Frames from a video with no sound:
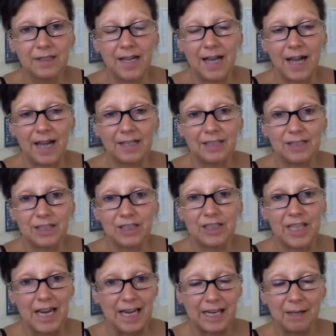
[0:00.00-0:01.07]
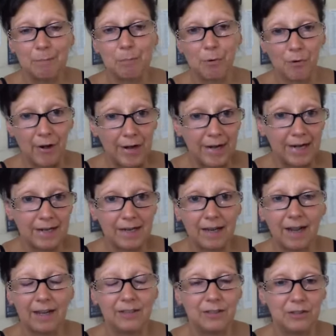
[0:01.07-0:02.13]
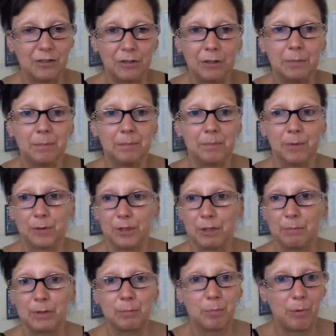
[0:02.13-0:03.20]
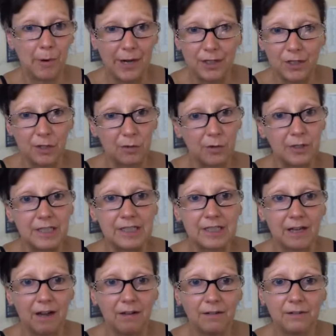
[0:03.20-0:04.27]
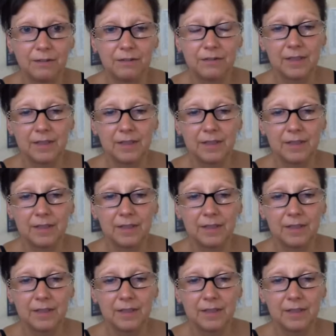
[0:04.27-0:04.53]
and take a break and don't put so much pressure on yourself,